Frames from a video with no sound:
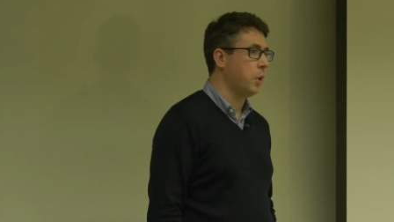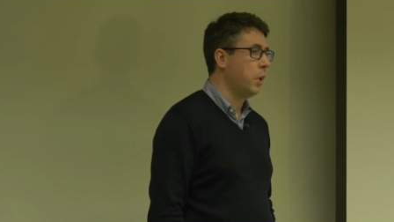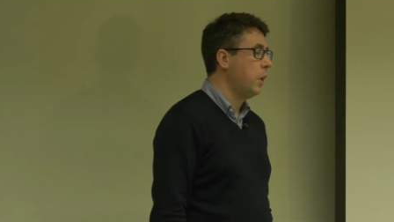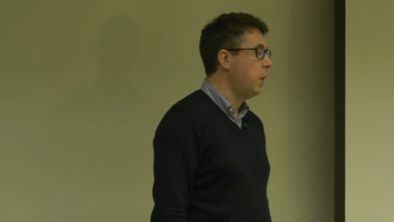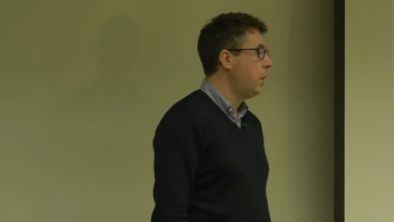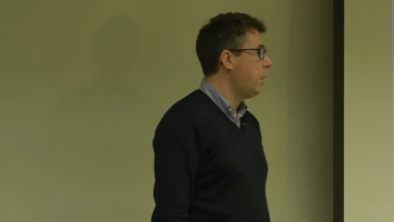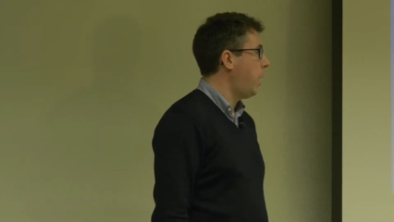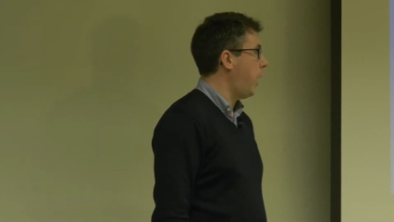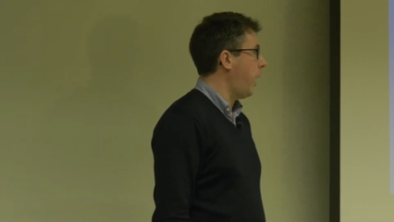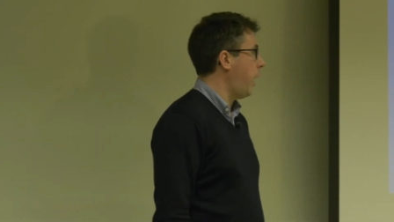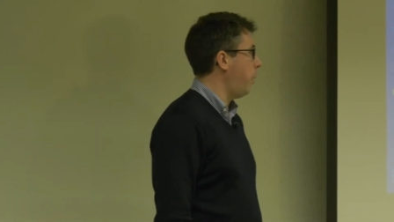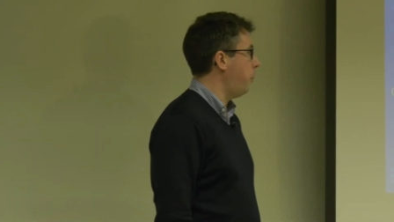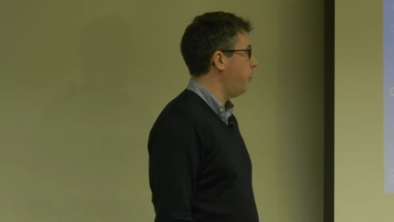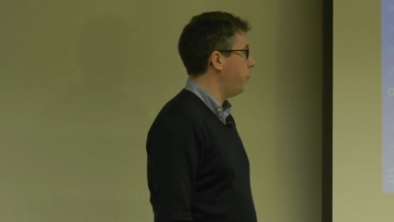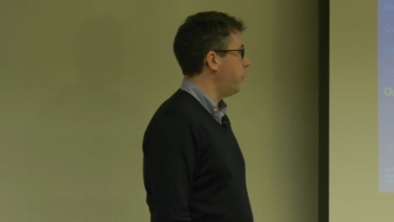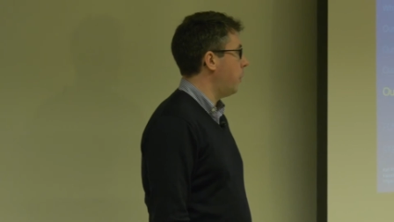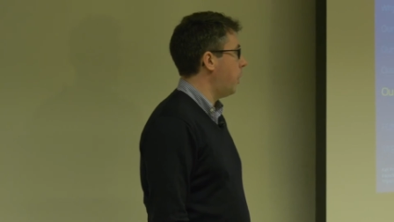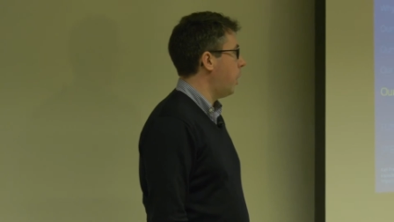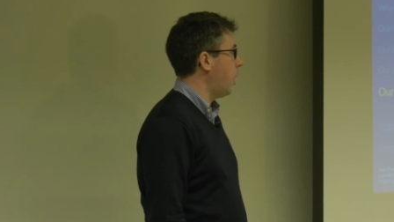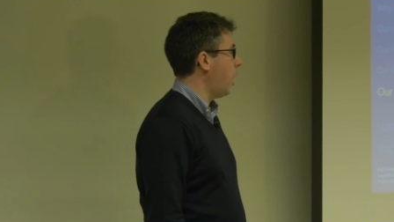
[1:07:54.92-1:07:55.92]
minutes and
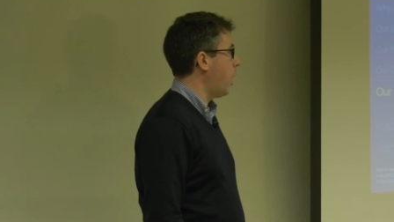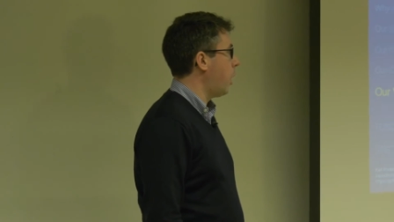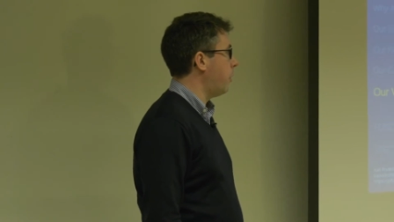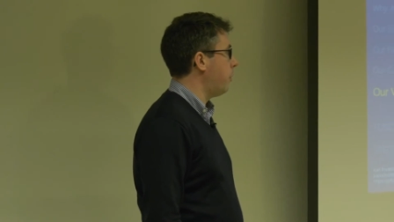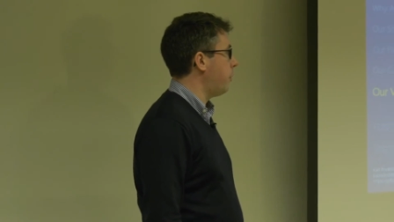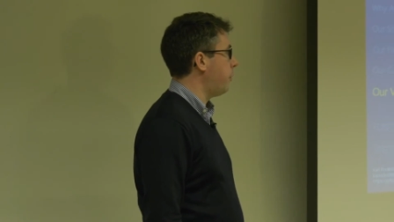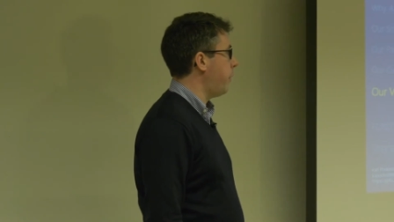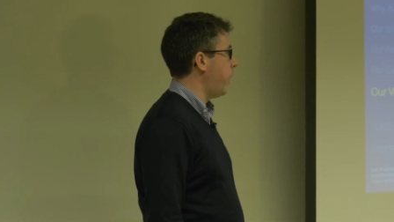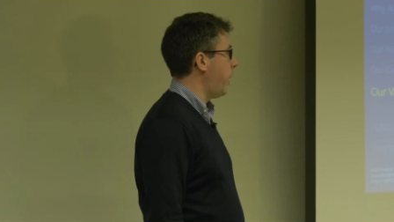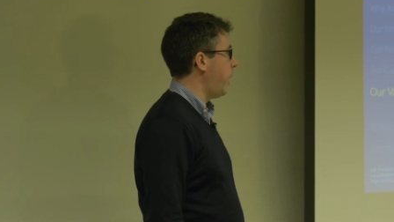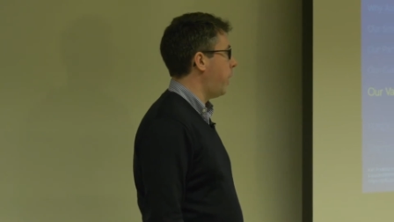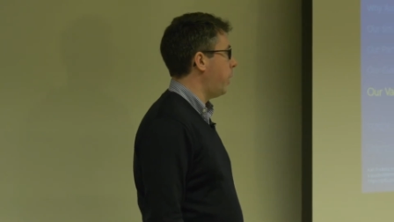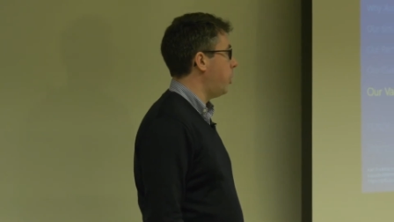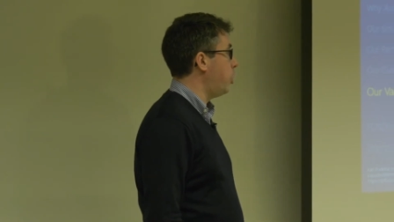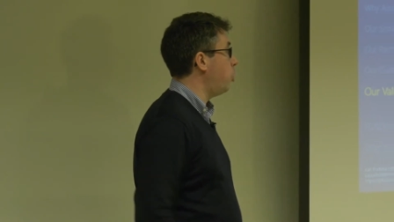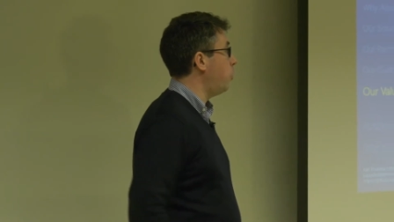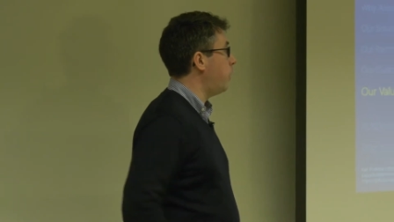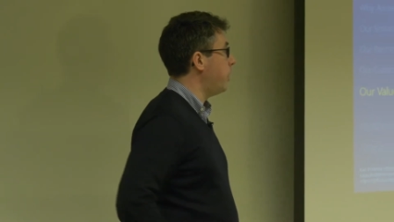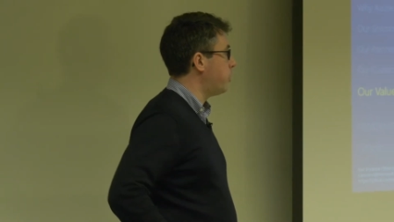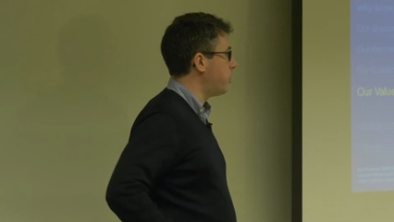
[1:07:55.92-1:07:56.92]
then
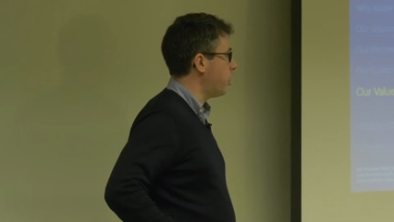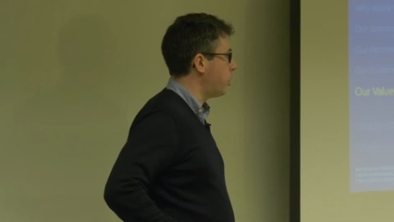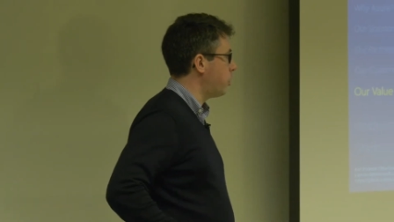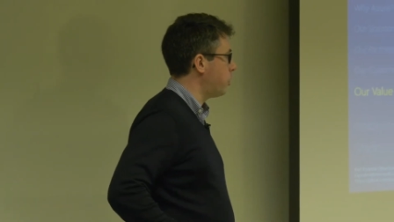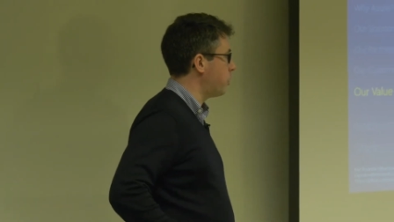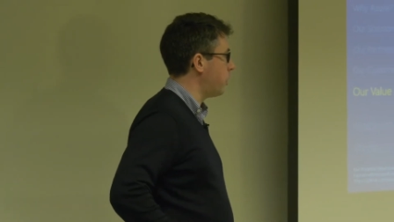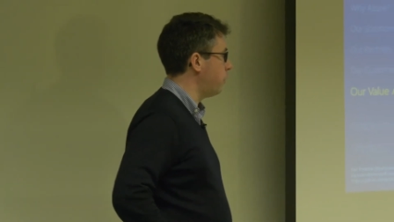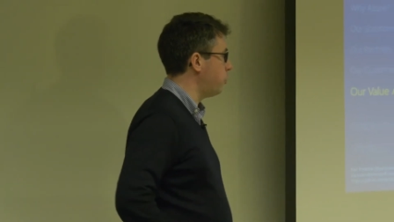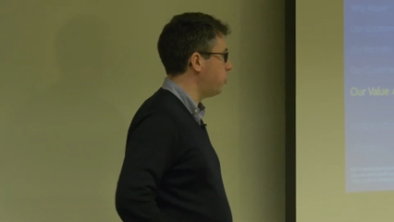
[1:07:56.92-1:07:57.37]
we'll